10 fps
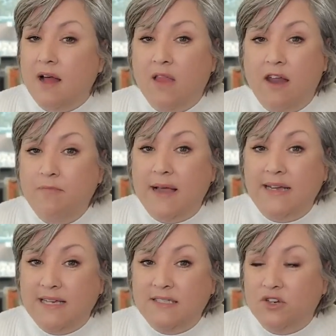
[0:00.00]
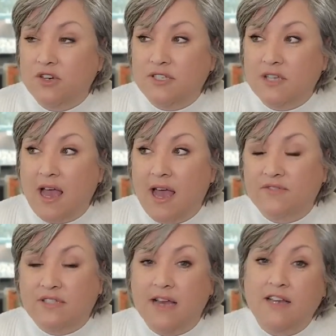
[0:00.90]
A lot of my testers
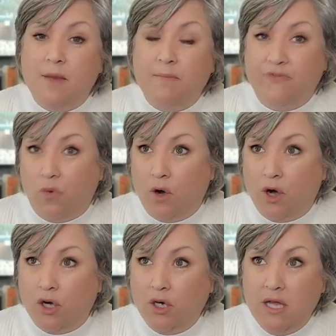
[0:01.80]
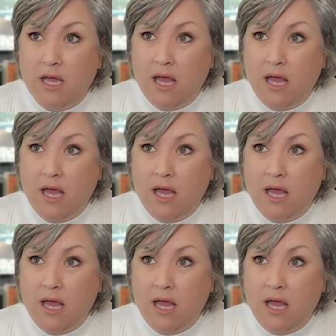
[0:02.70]
have signed up for